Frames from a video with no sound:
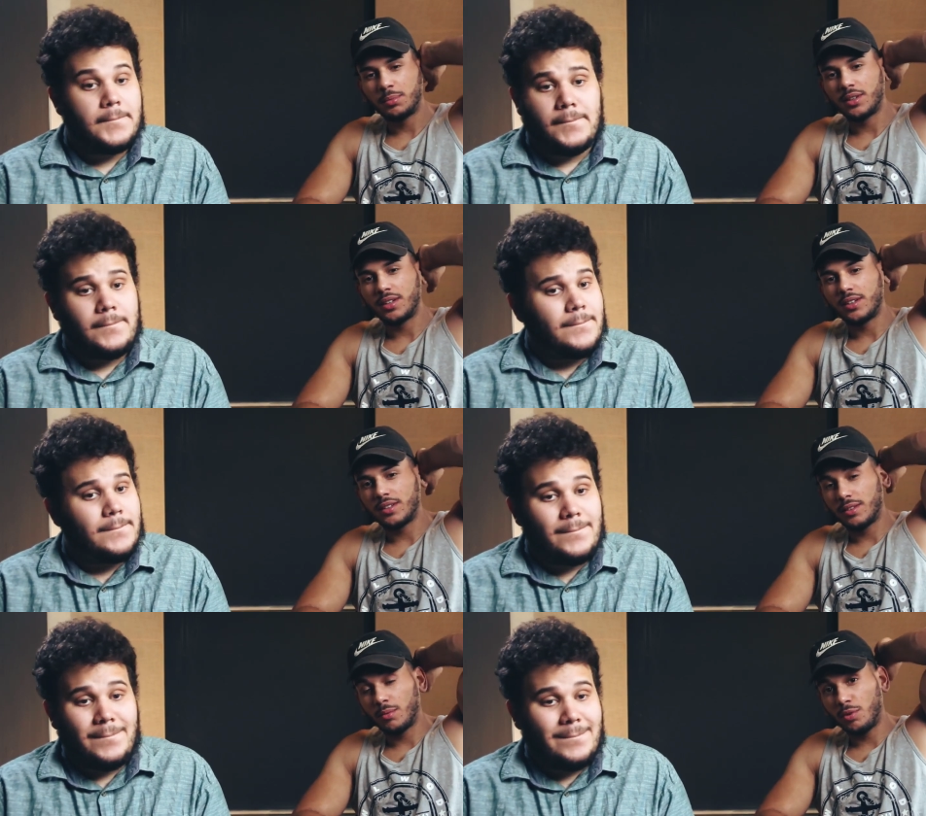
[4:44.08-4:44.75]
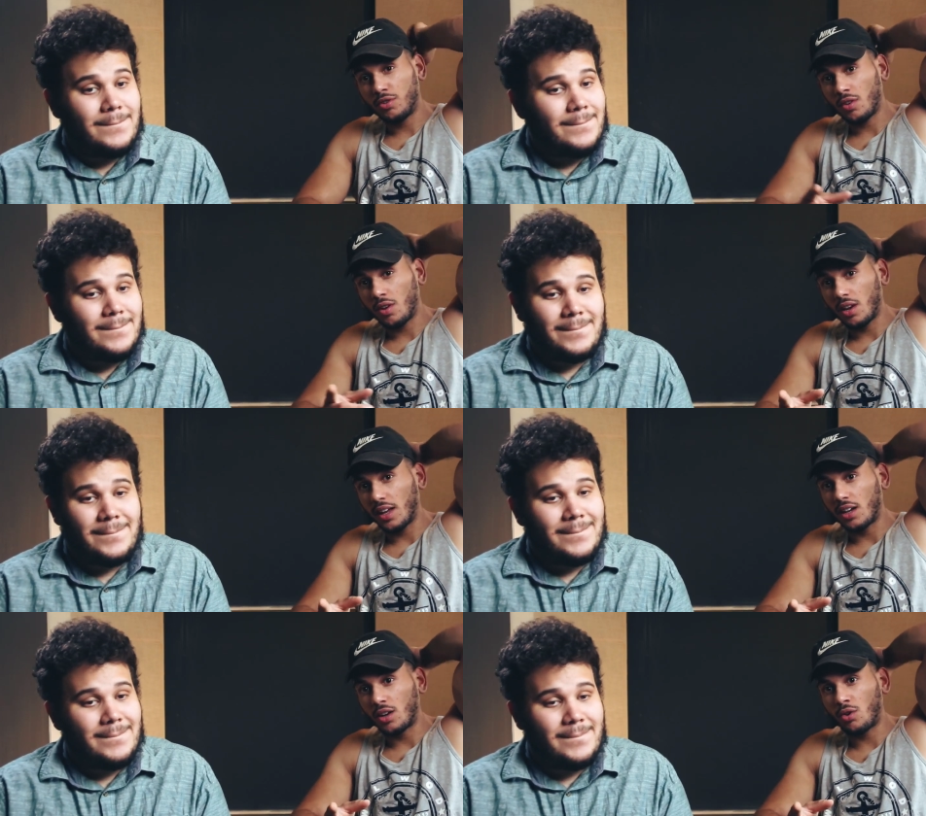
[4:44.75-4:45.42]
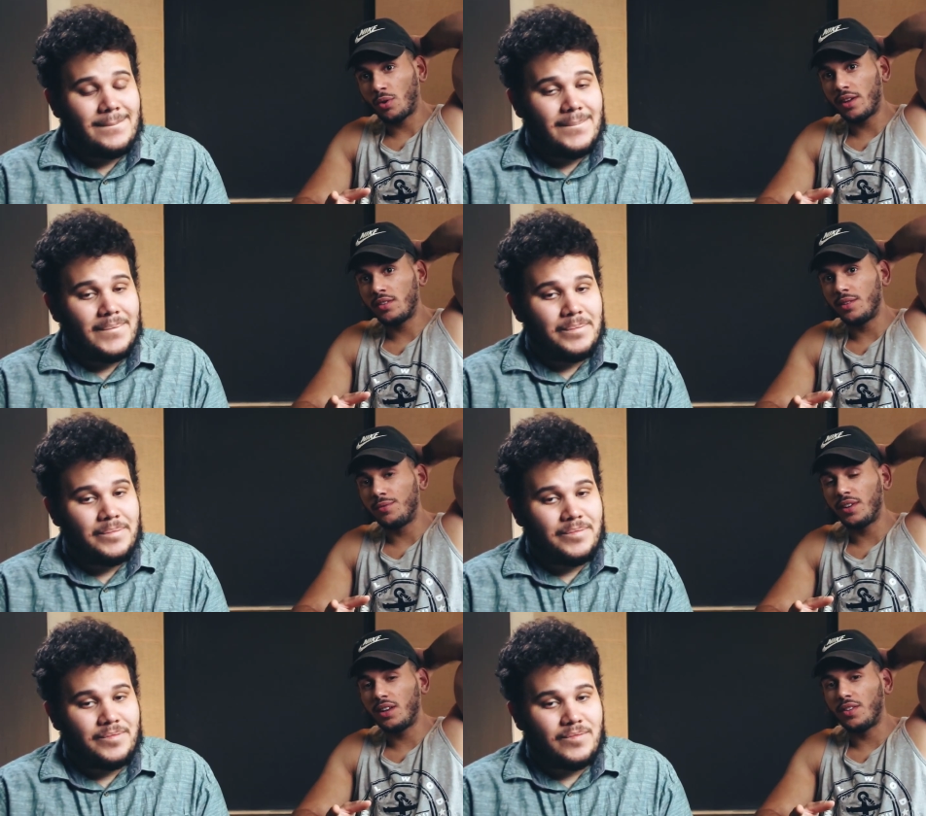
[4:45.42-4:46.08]
Speaker 1: But we saw like a
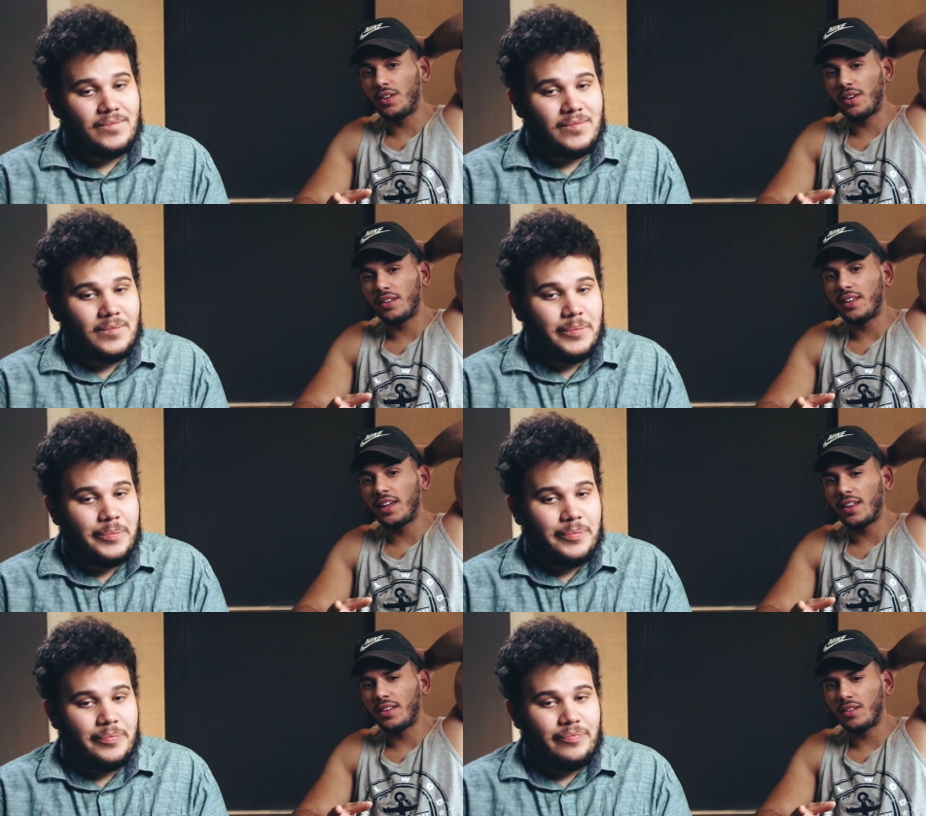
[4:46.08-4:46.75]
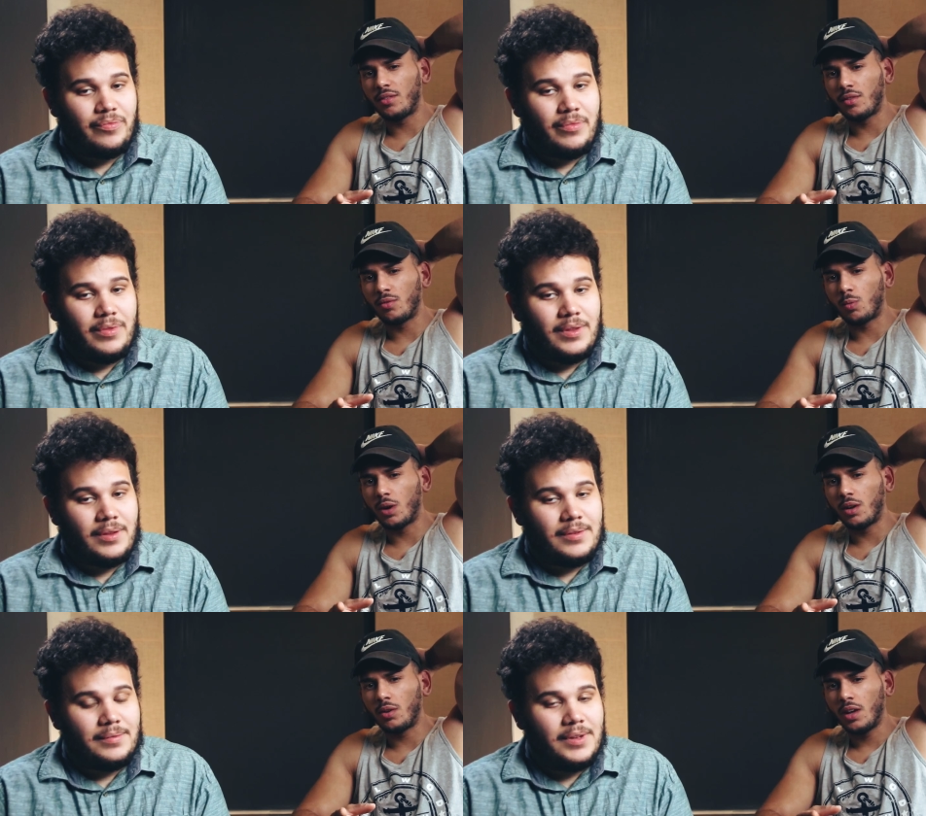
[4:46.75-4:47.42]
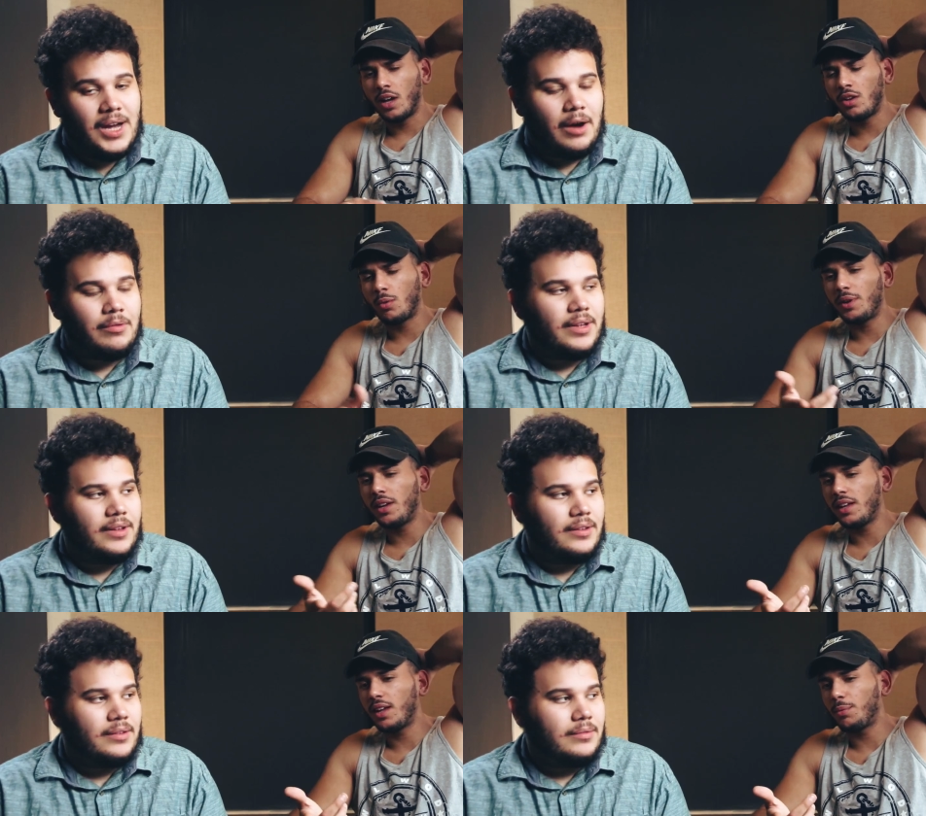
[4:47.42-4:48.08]
crazy villain there at the end as, as well. I,
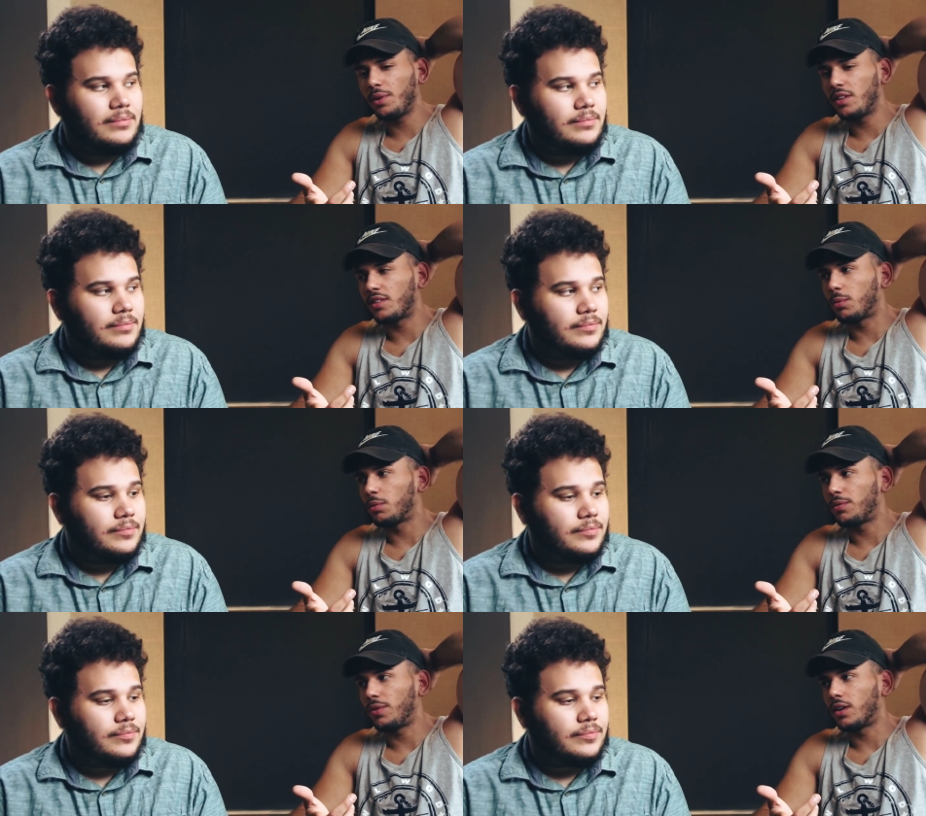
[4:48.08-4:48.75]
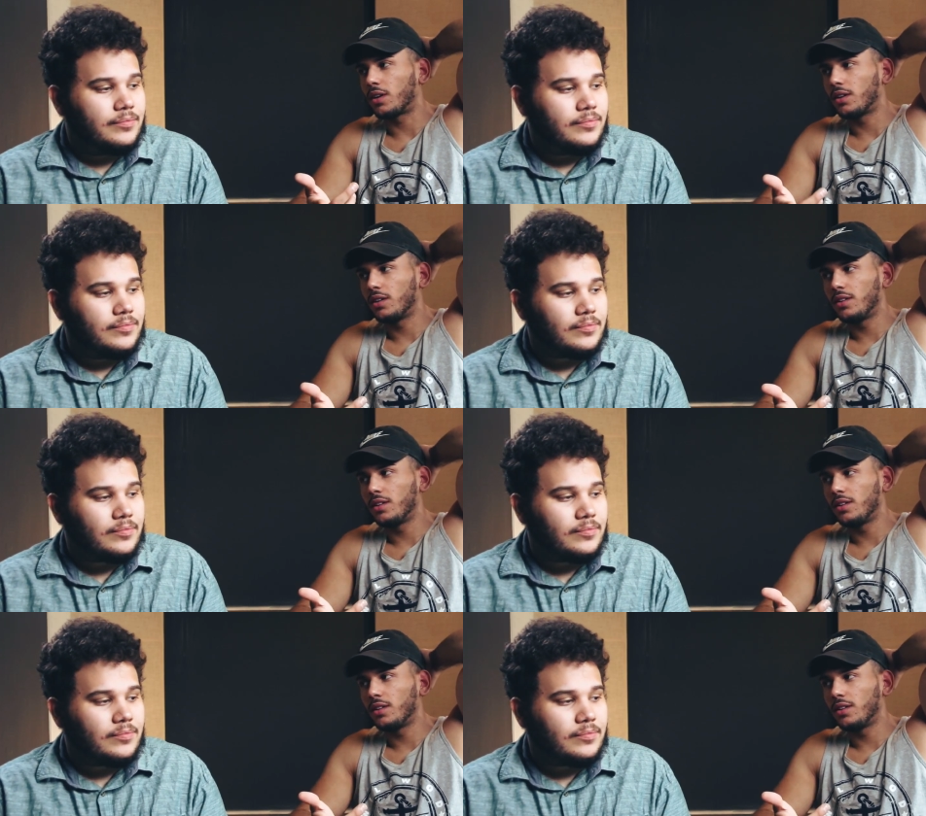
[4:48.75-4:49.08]
we didn't get a release date. What the fuck?